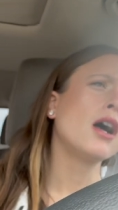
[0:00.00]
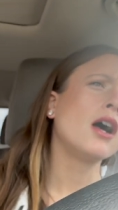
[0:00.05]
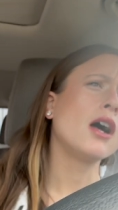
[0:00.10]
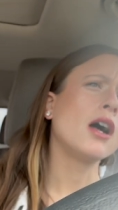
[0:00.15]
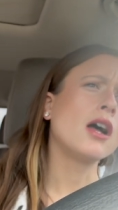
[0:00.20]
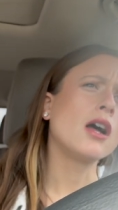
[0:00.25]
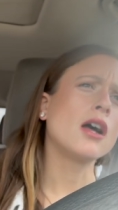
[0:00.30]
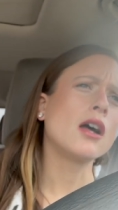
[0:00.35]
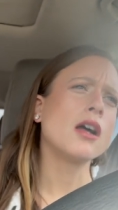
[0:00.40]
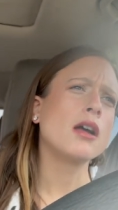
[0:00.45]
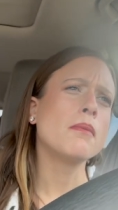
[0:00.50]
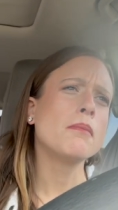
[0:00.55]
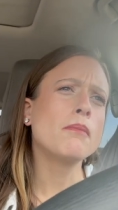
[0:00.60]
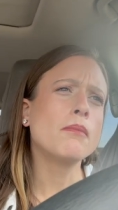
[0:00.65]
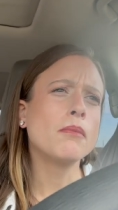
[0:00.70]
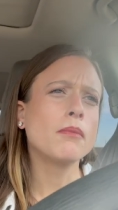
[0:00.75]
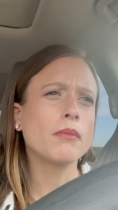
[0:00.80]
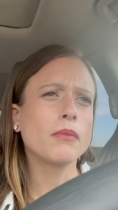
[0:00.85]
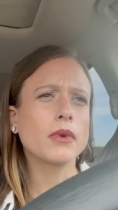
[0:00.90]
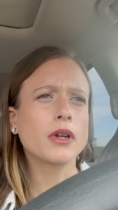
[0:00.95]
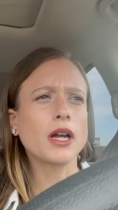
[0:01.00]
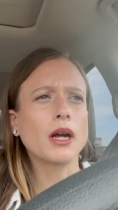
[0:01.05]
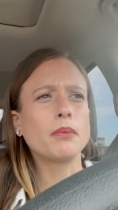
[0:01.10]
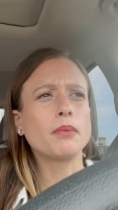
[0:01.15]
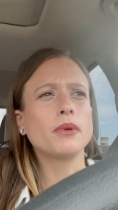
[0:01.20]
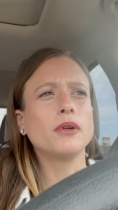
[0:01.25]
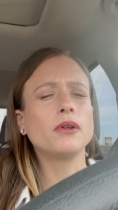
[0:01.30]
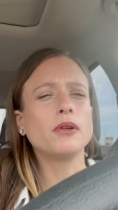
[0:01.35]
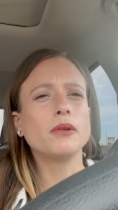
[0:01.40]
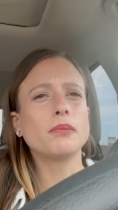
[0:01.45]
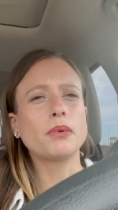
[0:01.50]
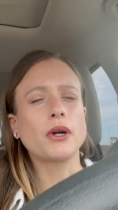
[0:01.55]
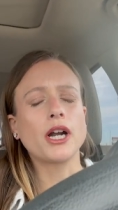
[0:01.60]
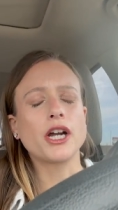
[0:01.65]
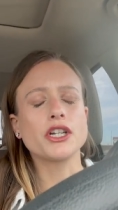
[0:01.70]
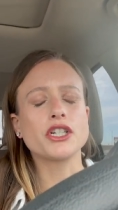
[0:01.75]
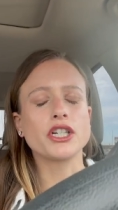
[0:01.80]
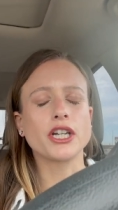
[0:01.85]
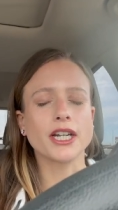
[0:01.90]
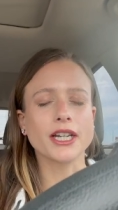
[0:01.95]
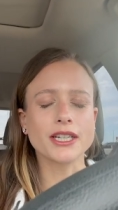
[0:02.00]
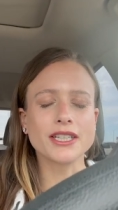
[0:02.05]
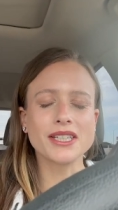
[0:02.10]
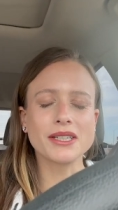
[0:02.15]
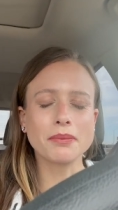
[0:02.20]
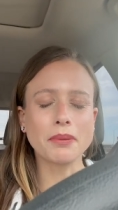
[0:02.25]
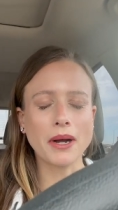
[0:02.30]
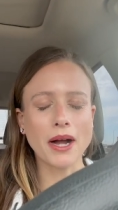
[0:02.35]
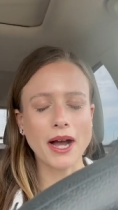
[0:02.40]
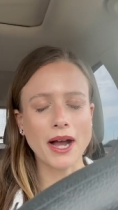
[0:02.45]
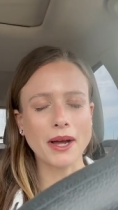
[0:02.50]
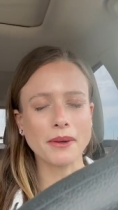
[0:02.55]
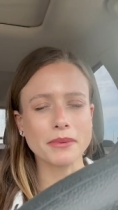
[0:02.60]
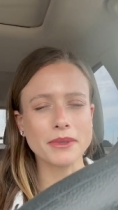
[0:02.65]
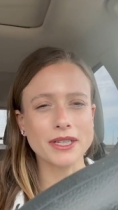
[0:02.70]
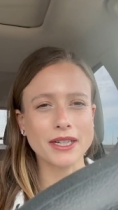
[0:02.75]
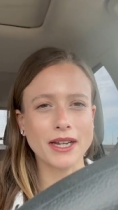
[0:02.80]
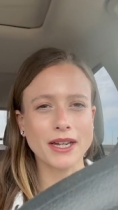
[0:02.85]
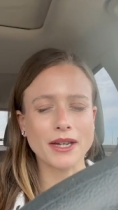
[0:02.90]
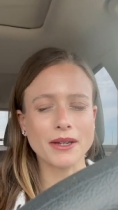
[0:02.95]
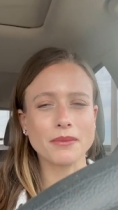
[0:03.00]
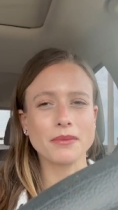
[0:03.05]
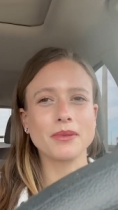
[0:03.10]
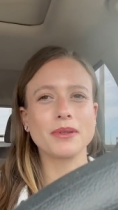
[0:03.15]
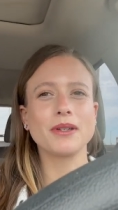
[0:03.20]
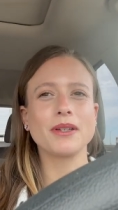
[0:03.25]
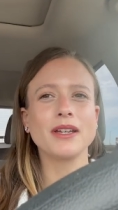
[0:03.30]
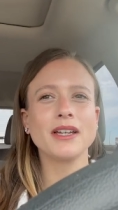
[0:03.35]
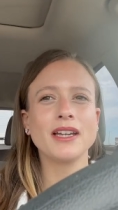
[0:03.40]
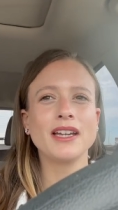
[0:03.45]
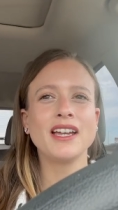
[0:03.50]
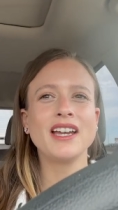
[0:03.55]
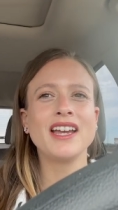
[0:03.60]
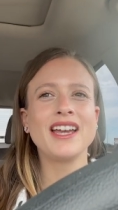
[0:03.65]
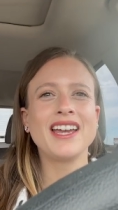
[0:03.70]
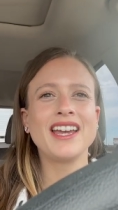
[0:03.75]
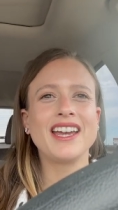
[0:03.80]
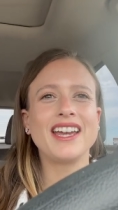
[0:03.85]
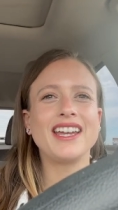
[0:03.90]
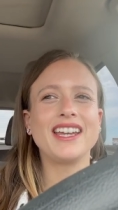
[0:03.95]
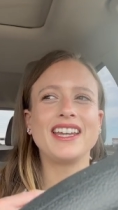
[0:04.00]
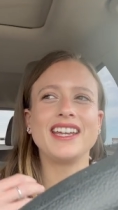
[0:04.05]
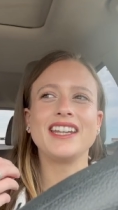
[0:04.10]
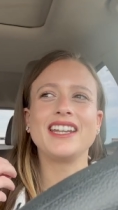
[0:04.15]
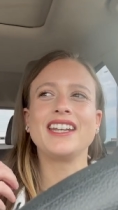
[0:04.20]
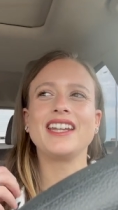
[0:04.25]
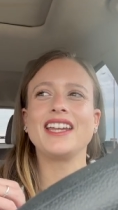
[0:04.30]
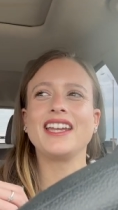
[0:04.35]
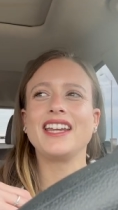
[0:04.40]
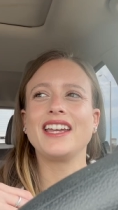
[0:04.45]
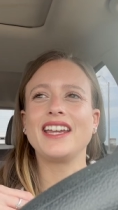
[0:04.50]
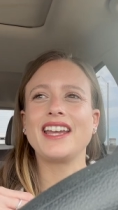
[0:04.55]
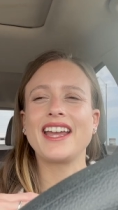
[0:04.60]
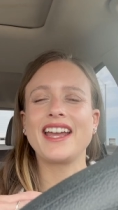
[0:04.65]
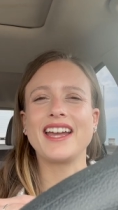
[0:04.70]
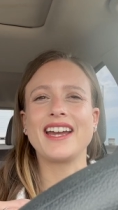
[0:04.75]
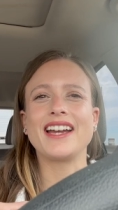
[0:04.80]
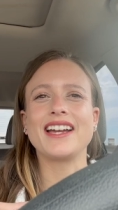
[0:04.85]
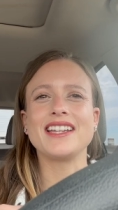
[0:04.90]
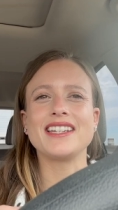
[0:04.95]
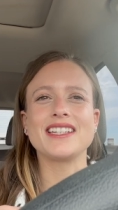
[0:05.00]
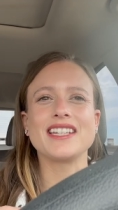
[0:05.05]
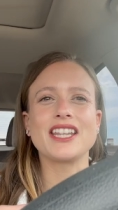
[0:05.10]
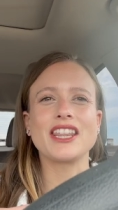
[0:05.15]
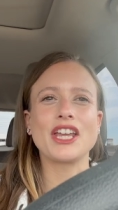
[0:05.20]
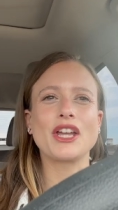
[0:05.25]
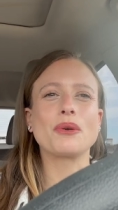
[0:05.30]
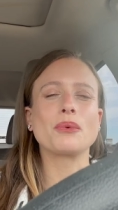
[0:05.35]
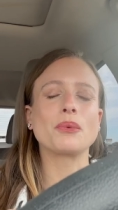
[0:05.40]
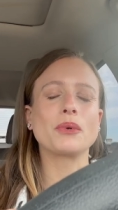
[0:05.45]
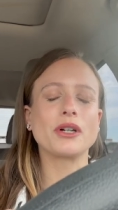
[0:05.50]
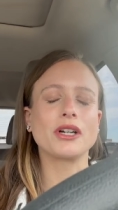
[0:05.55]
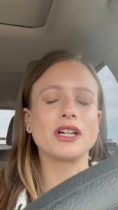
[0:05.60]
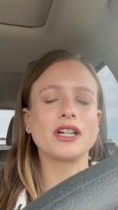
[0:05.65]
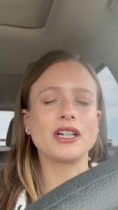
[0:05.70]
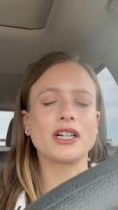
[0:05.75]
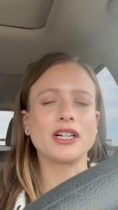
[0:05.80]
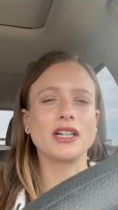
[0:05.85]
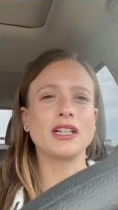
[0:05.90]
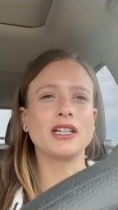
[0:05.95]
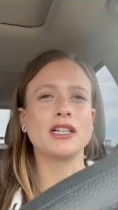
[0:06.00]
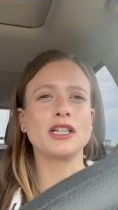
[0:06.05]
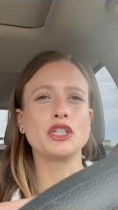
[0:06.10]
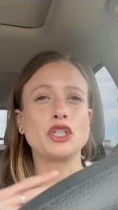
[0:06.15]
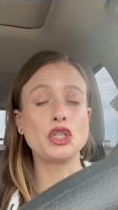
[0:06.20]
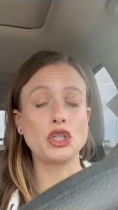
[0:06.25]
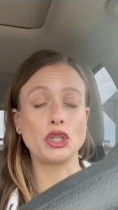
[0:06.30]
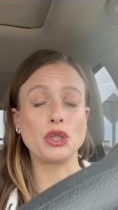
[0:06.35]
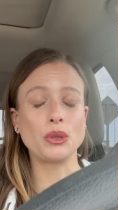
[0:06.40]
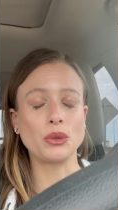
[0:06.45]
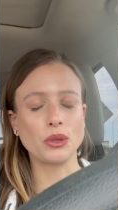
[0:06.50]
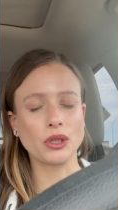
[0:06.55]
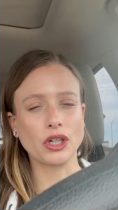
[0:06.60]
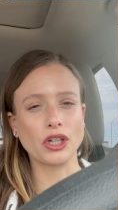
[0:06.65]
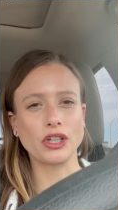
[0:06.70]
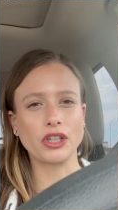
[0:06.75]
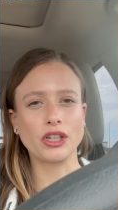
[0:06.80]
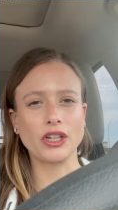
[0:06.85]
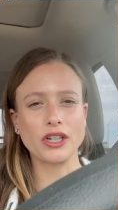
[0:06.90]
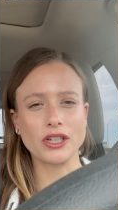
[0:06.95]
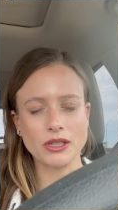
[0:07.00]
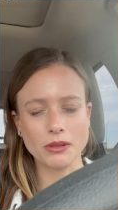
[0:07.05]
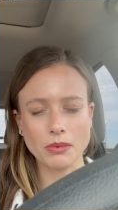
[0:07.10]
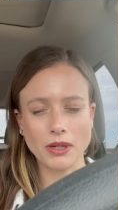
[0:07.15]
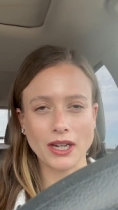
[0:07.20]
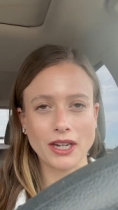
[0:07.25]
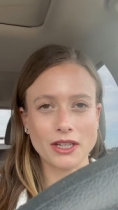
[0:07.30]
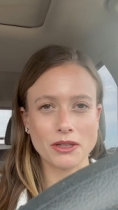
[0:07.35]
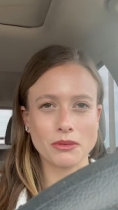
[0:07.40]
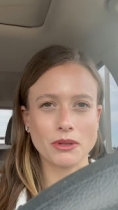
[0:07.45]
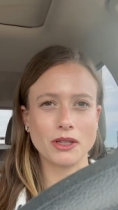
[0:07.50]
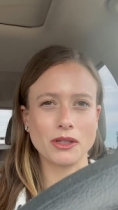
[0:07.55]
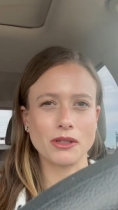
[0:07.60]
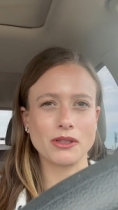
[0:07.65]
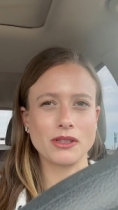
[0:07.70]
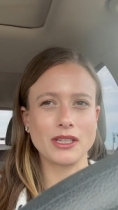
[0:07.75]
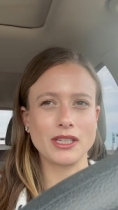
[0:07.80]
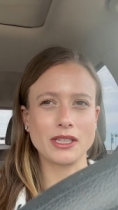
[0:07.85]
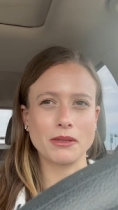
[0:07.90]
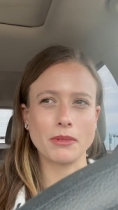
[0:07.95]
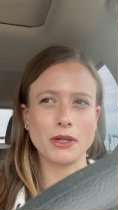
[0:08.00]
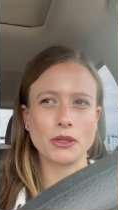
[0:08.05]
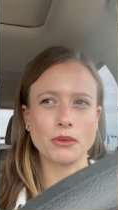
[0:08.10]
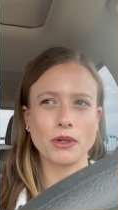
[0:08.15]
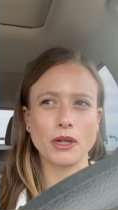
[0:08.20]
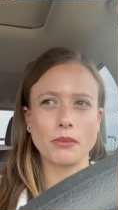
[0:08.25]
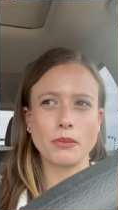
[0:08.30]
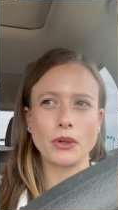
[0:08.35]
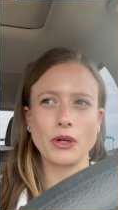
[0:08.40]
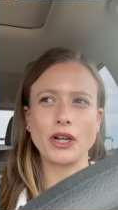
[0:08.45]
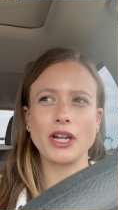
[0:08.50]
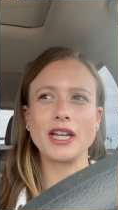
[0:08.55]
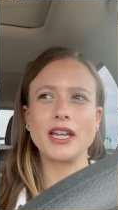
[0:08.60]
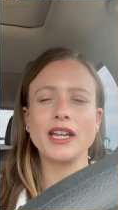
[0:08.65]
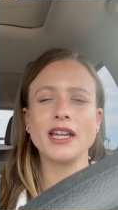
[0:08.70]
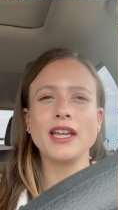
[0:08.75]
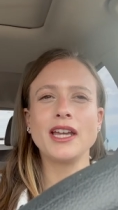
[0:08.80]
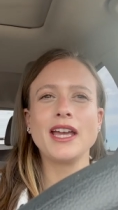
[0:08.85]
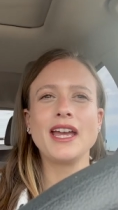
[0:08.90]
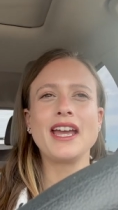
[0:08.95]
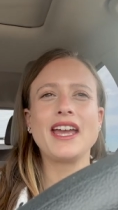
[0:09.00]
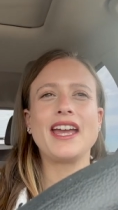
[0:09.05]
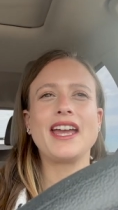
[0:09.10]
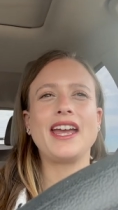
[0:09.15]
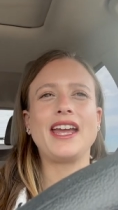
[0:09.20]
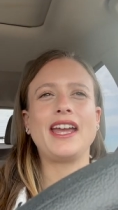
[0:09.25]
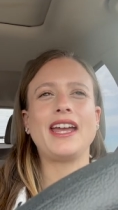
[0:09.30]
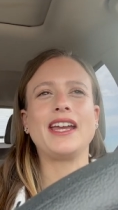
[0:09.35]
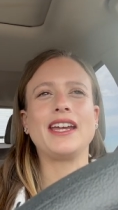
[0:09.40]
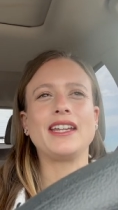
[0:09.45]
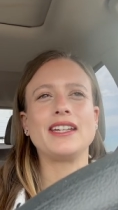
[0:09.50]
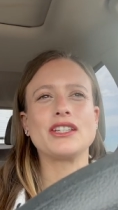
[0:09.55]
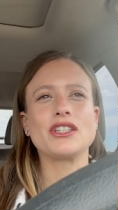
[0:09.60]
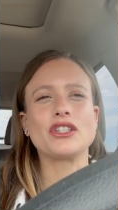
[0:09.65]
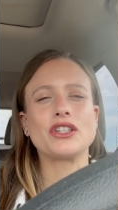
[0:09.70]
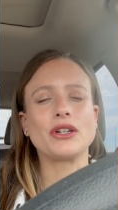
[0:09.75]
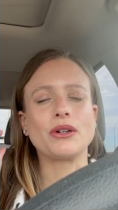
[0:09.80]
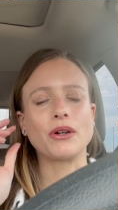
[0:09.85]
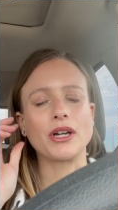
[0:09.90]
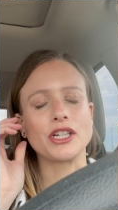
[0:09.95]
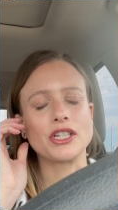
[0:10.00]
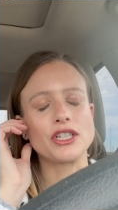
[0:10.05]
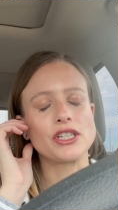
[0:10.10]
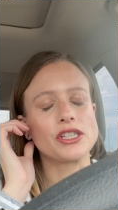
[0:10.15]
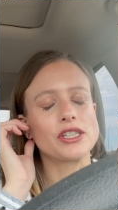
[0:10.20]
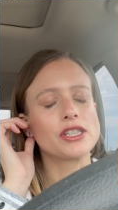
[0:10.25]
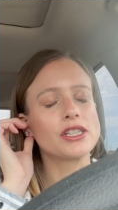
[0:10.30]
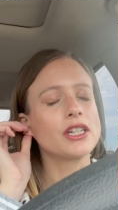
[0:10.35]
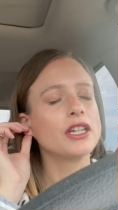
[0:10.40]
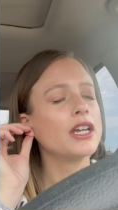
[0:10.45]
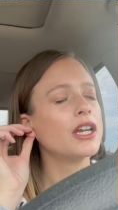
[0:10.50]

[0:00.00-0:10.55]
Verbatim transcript: um, a couple projects popped up in, and they were due earlier, I guess is, is the best way to put it. And so I just